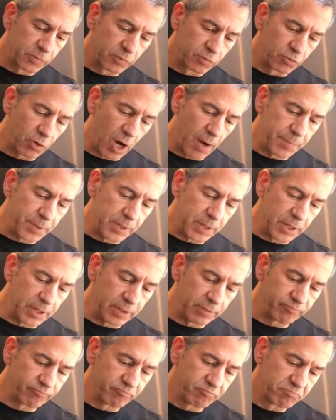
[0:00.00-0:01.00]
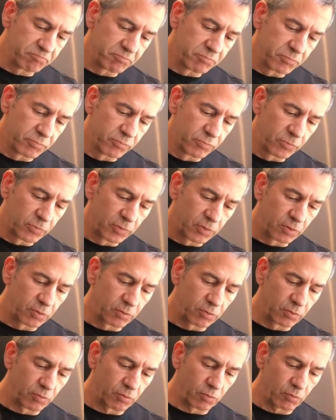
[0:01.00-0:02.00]
dropping in
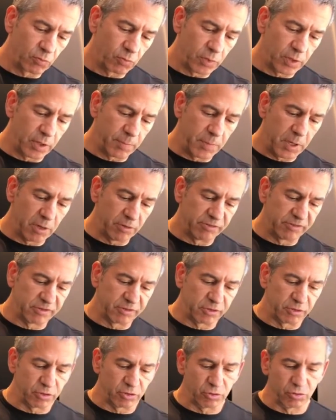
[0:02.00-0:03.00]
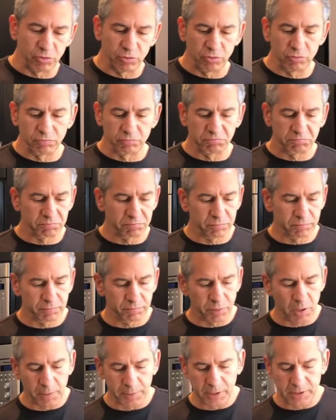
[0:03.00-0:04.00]
what amounts to
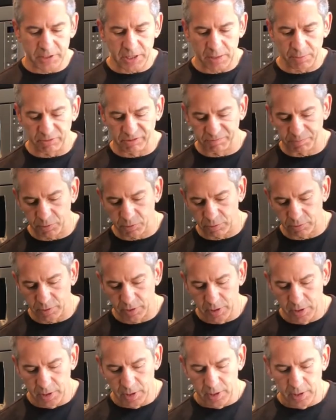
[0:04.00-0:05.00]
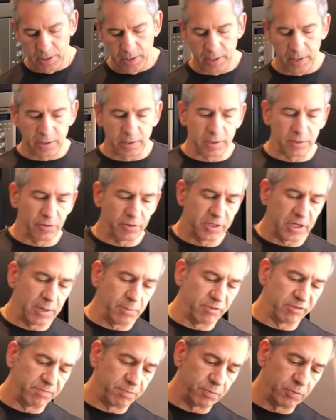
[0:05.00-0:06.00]
probably a tablespoon, and another
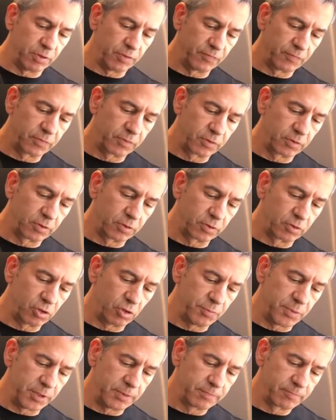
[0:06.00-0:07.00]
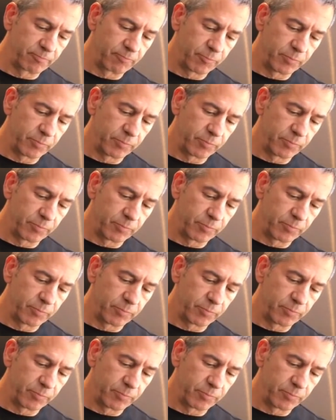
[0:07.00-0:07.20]
tablespoon of cumin.